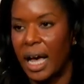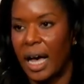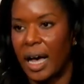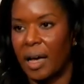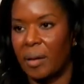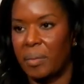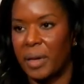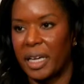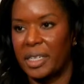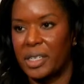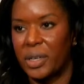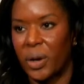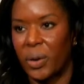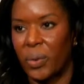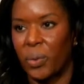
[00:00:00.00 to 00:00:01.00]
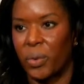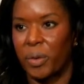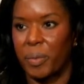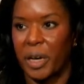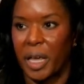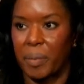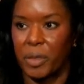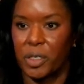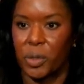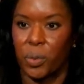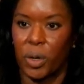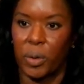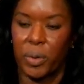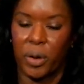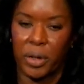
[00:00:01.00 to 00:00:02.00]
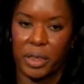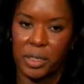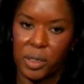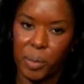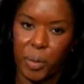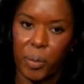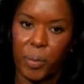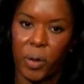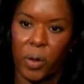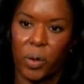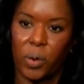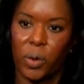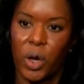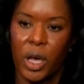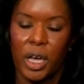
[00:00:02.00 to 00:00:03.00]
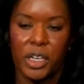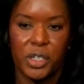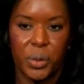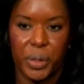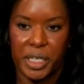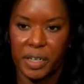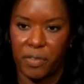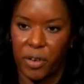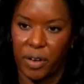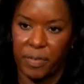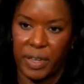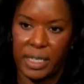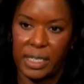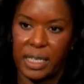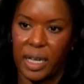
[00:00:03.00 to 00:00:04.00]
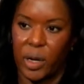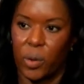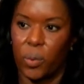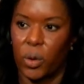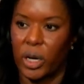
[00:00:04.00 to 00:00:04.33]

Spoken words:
And so we've been able to work, we were at the Super Bowl doing different events there,